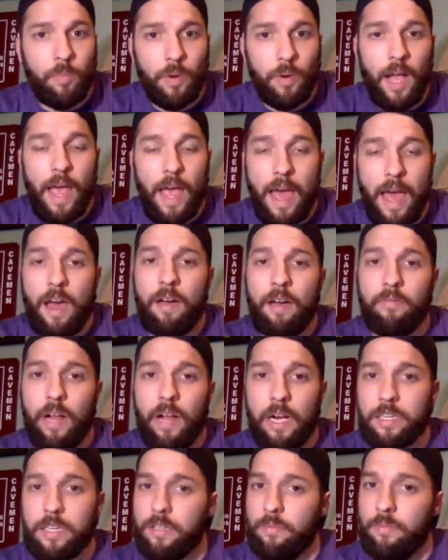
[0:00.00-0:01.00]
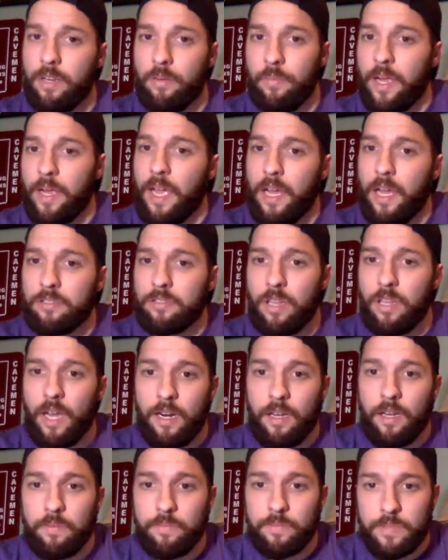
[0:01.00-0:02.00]
but I have locked him into my cash
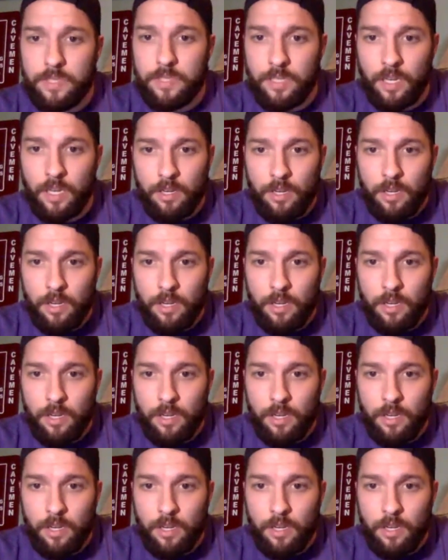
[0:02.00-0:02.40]
lineups.